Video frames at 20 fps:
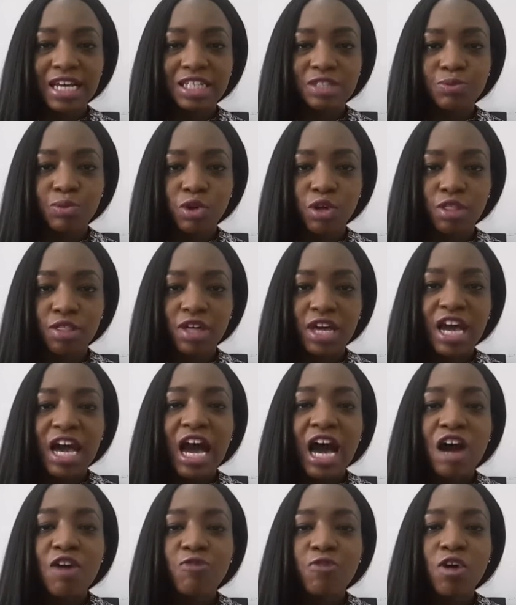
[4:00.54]
last month
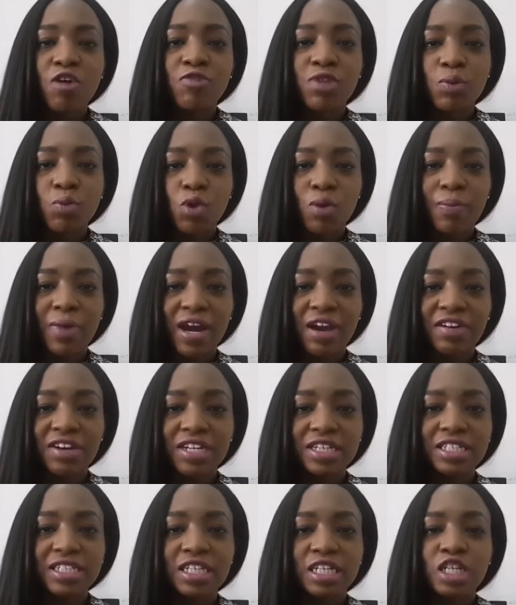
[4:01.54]
and 4 of them were
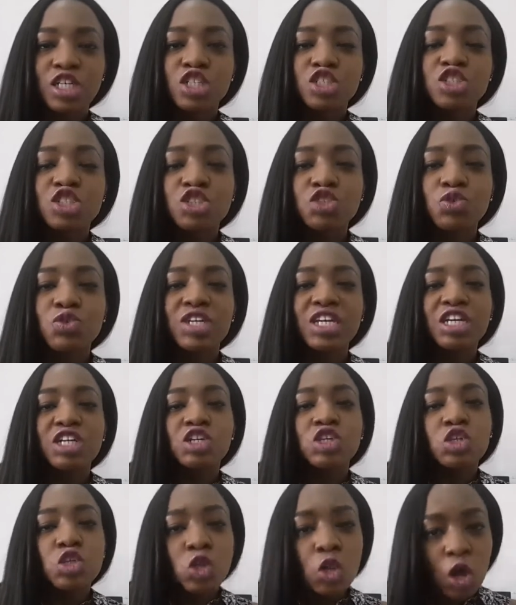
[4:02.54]
married, she should
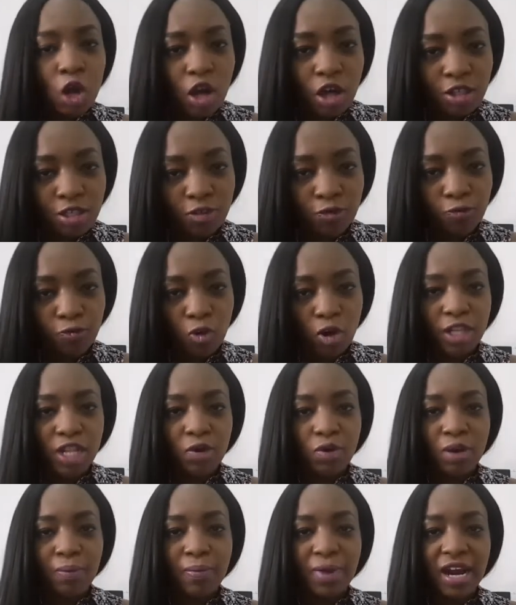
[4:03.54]
ignore the 4
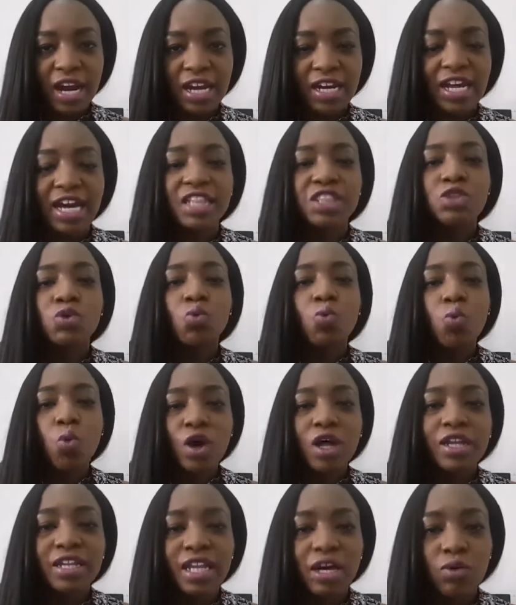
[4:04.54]
that were married and the
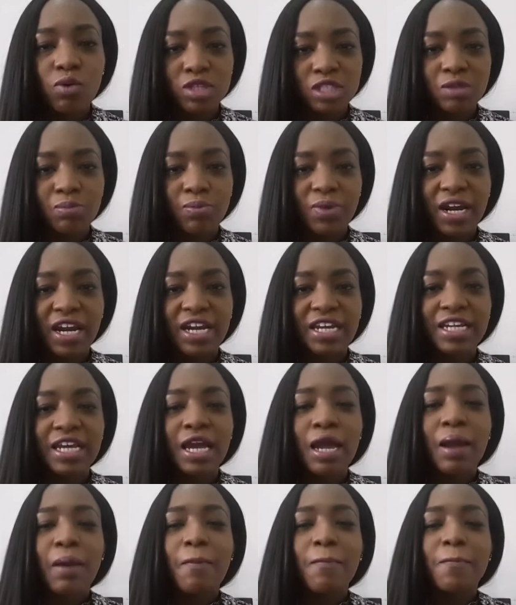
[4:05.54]
one that wasn't married.
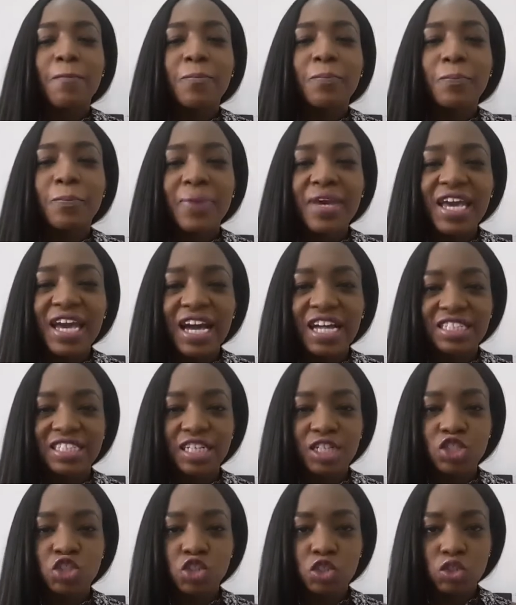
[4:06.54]
Pay
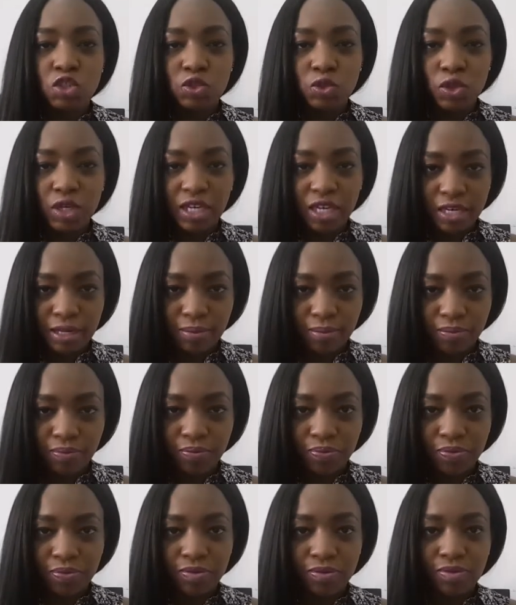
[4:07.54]
attention to
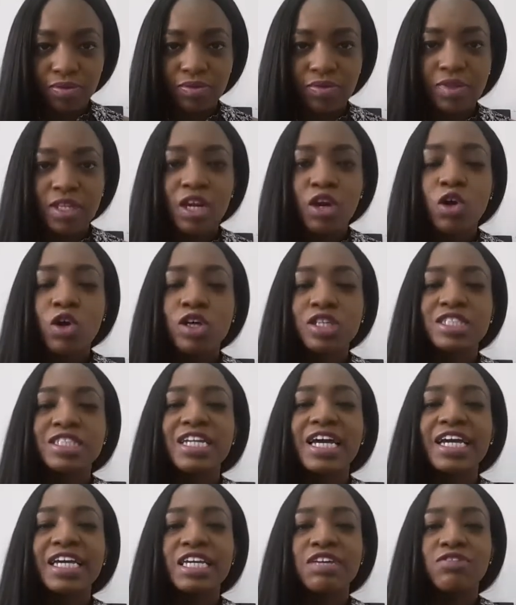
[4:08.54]
him.
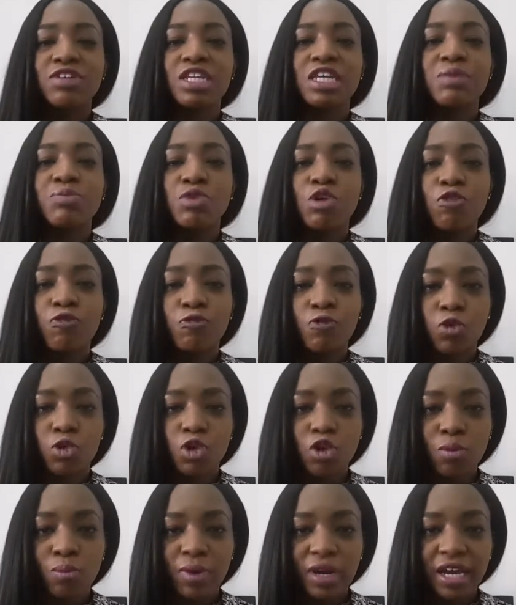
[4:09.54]
Consider giving him your
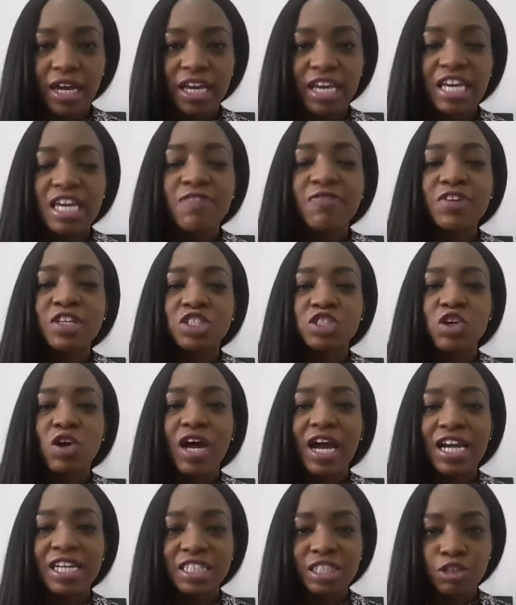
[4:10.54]
phone number. If he's
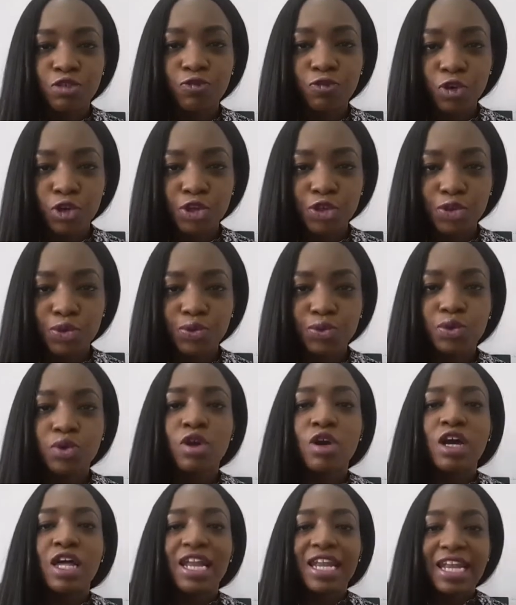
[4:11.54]
not ideal for you,
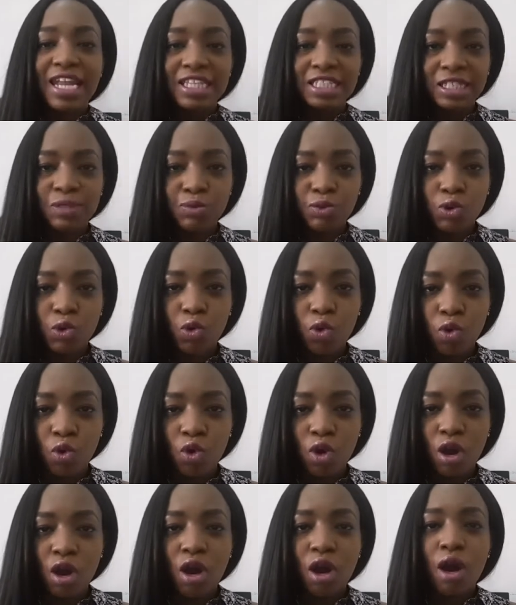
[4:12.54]
let him
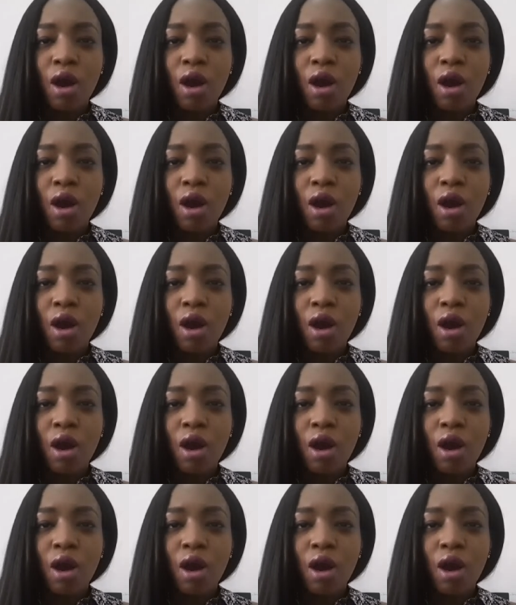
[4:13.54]
go.